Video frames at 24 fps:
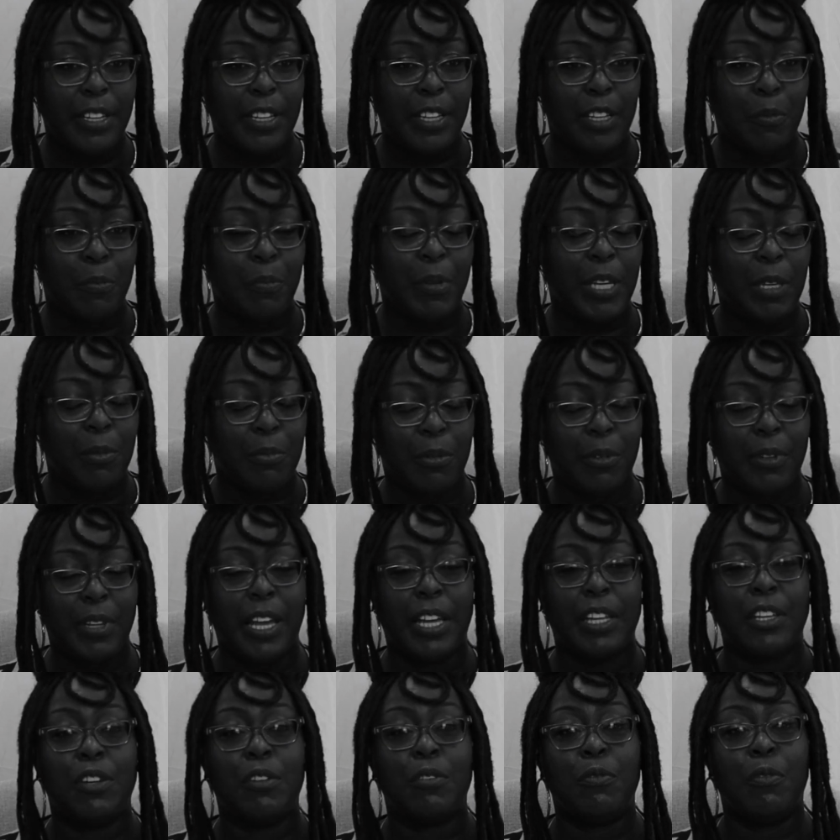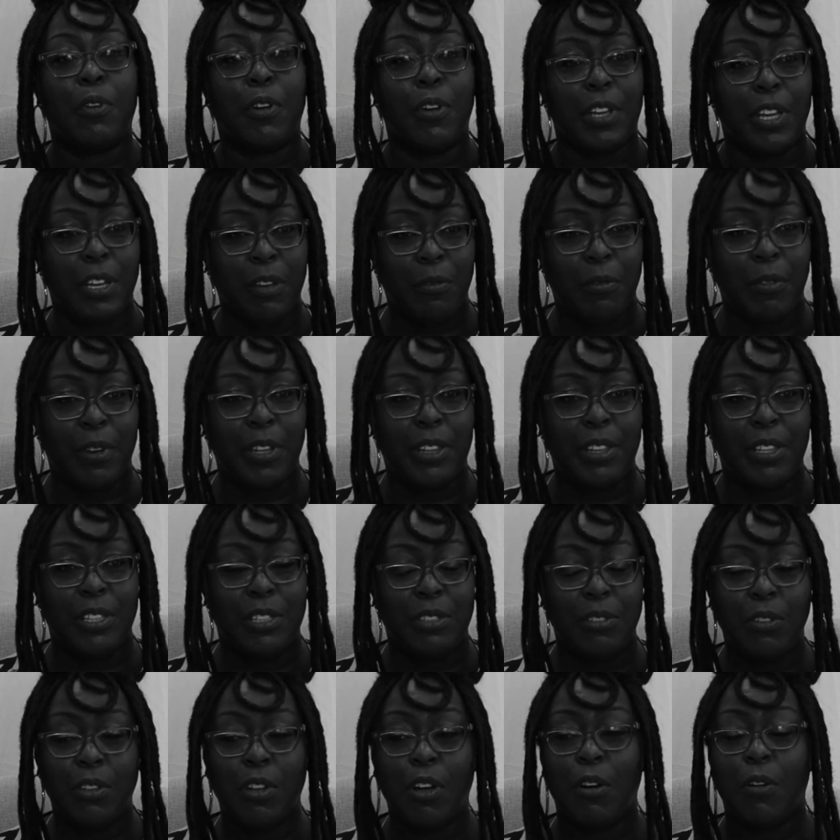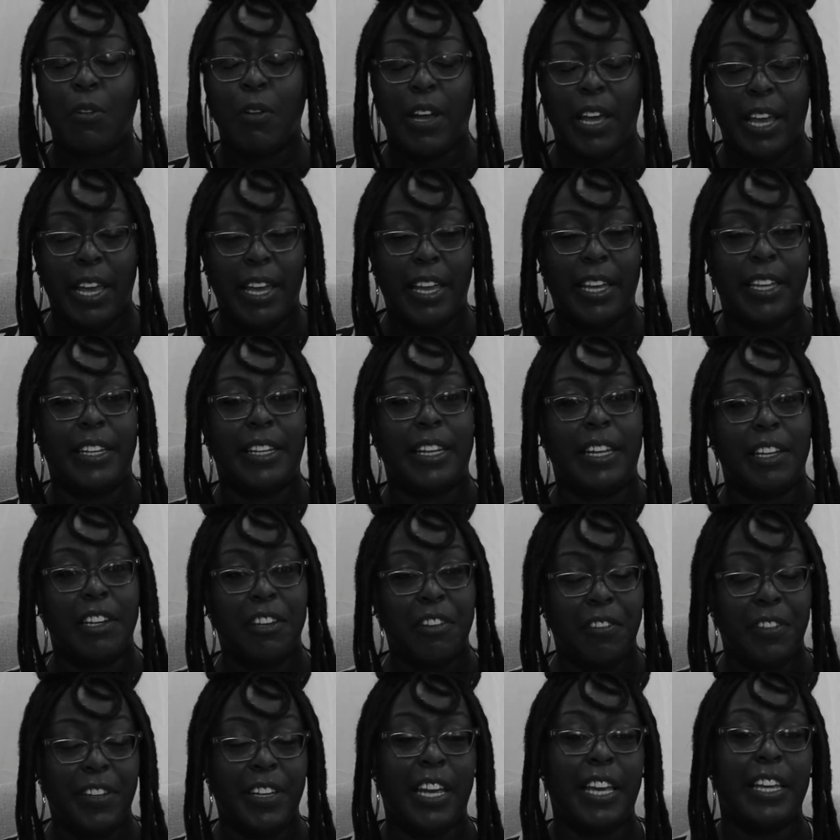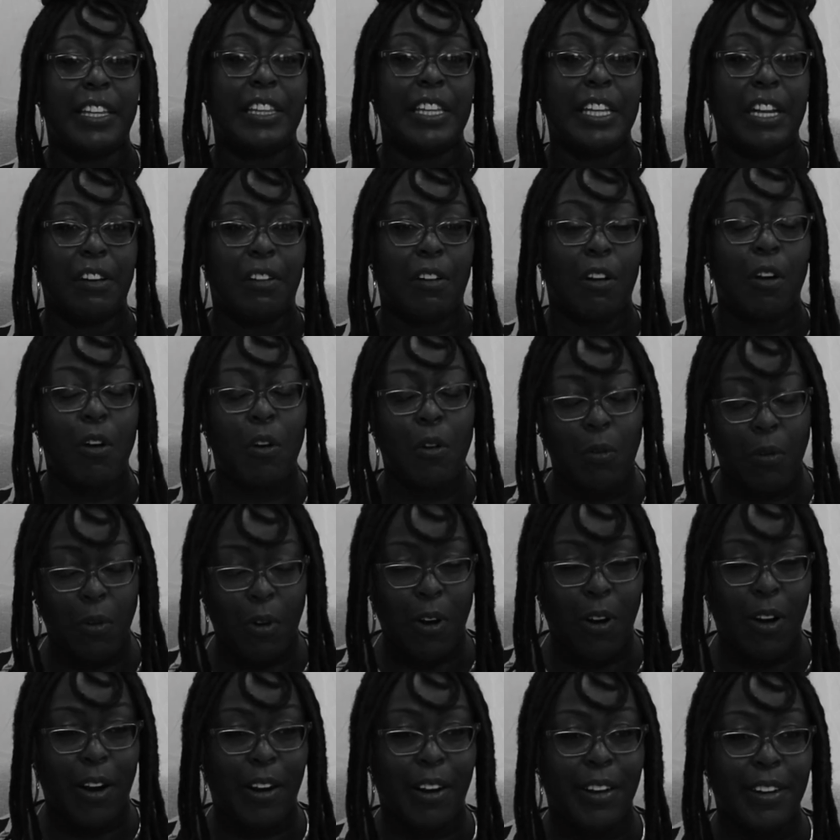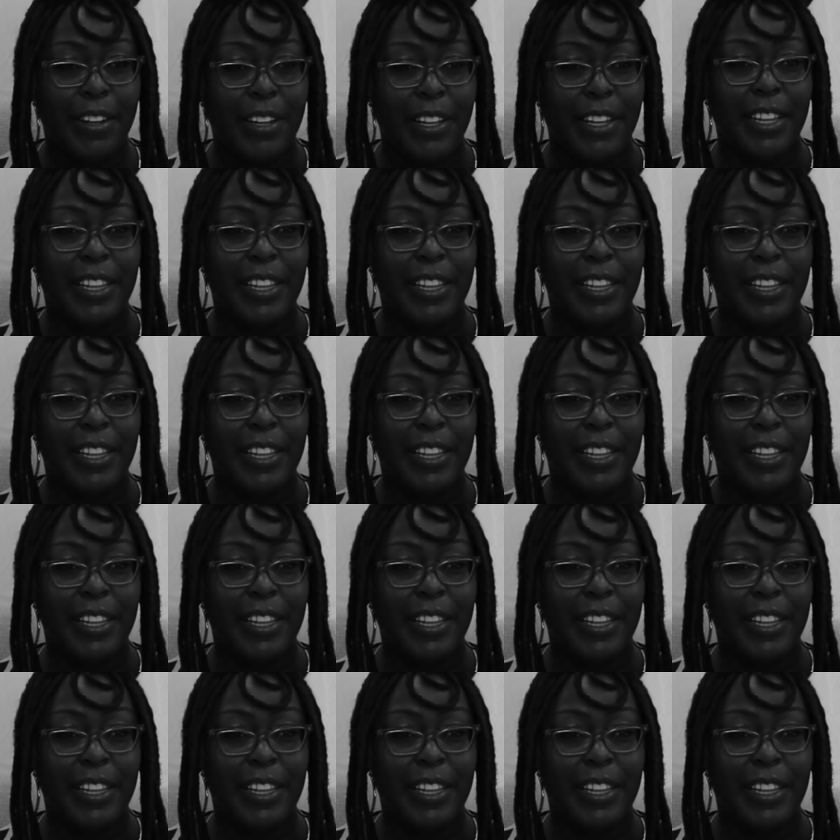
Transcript: the people that you're working with to go ahead and create their own art